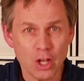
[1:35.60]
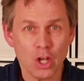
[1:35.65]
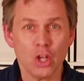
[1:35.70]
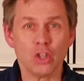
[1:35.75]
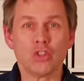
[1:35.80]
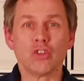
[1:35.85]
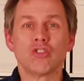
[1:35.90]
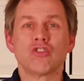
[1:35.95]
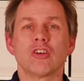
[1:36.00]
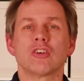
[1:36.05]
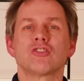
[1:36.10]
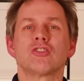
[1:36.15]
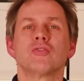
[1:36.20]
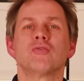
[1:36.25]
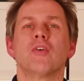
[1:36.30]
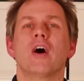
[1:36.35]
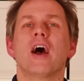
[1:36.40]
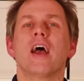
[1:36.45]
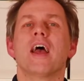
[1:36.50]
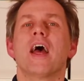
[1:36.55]
to
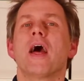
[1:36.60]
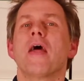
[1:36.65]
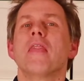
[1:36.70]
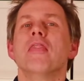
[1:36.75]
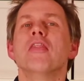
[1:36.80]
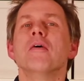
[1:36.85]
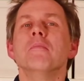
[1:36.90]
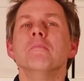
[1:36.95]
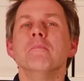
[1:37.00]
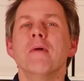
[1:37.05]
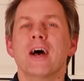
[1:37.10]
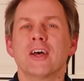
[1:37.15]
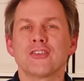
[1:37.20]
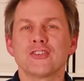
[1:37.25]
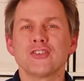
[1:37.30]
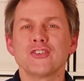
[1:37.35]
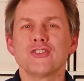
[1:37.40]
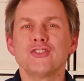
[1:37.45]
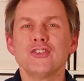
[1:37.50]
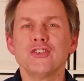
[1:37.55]
justify the
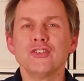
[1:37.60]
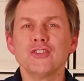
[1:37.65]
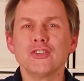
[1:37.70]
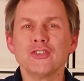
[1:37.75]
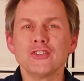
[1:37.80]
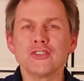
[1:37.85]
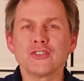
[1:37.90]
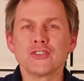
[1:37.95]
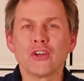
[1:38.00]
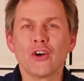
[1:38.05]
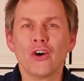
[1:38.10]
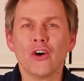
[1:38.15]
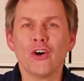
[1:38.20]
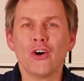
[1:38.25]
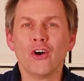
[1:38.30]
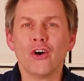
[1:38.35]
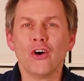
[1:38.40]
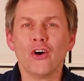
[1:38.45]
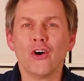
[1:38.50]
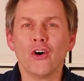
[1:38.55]
methods you used,
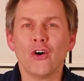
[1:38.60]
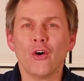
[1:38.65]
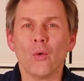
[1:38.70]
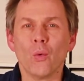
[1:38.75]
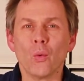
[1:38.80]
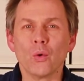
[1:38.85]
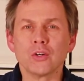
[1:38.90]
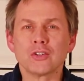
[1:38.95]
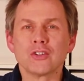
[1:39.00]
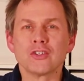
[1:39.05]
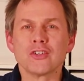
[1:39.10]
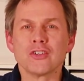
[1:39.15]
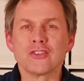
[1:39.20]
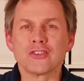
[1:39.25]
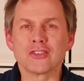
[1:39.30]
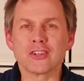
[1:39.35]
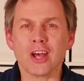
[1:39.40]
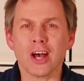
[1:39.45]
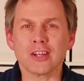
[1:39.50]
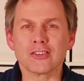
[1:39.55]
or to
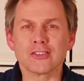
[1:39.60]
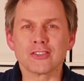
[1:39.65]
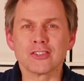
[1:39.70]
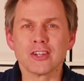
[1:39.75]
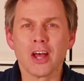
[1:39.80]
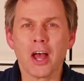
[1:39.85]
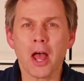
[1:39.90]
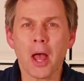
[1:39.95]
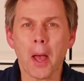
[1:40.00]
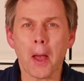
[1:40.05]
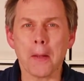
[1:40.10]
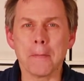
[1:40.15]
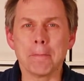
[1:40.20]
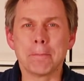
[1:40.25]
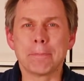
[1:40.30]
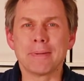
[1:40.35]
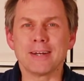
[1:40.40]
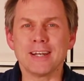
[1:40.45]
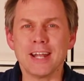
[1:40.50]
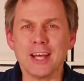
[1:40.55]
discuss and
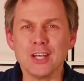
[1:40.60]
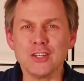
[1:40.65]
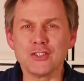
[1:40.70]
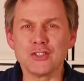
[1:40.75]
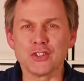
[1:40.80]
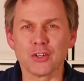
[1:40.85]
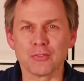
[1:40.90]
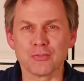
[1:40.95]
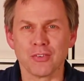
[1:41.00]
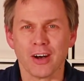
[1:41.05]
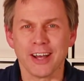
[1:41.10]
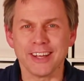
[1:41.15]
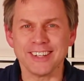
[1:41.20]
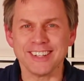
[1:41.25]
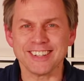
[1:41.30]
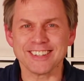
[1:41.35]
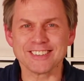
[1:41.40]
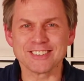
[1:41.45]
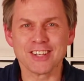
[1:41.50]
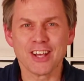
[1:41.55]
place your
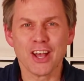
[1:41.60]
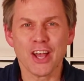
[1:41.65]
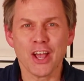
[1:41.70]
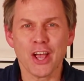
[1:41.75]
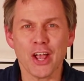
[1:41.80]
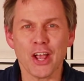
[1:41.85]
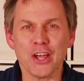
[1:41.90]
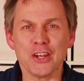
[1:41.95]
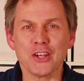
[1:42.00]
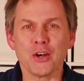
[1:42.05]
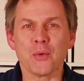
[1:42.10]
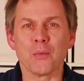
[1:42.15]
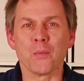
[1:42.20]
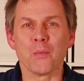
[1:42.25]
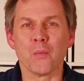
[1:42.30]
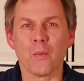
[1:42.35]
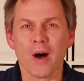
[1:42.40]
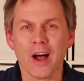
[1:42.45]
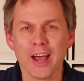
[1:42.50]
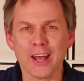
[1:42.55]
findings in a
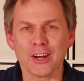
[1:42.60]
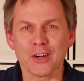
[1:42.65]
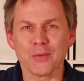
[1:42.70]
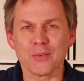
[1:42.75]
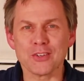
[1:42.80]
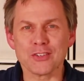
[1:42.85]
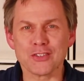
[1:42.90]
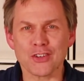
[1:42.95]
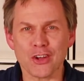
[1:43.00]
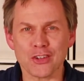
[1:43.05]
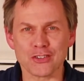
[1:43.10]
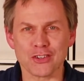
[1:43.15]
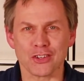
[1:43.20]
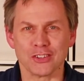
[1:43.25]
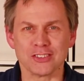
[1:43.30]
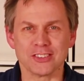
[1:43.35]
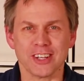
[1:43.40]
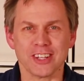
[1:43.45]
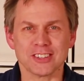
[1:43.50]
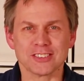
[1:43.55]
wider research
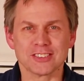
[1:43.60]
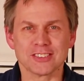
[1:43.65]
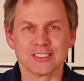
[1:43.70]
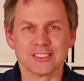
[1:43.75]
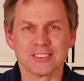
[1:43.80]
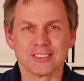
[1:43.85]
context.